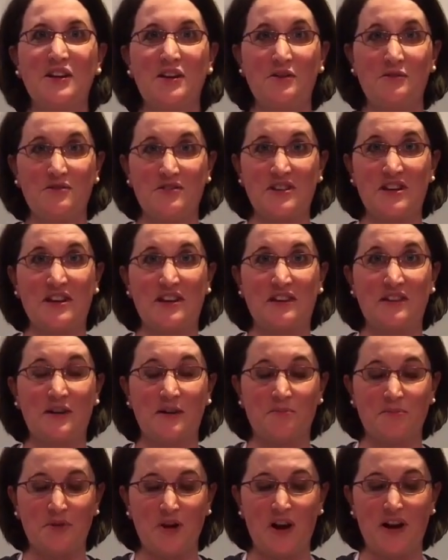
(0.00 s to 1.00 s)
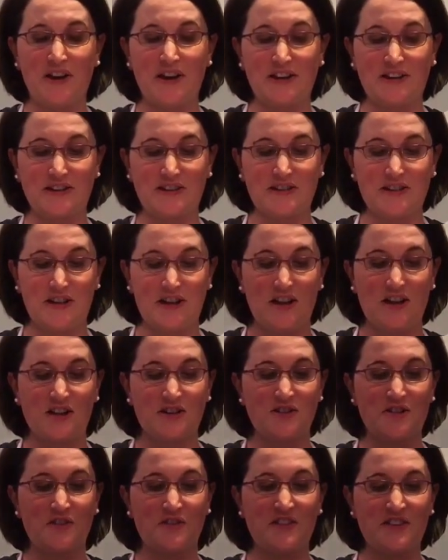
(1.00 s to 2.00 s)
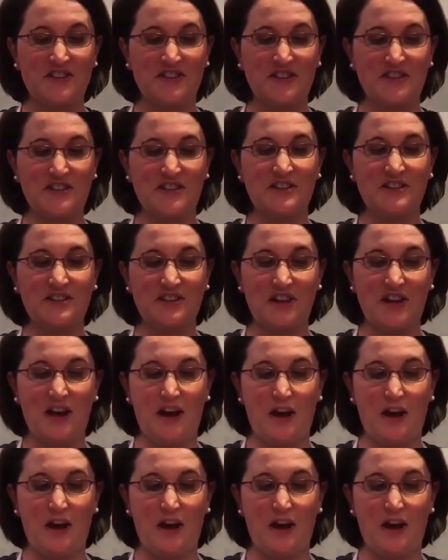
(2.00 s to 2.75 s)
using their product. So this is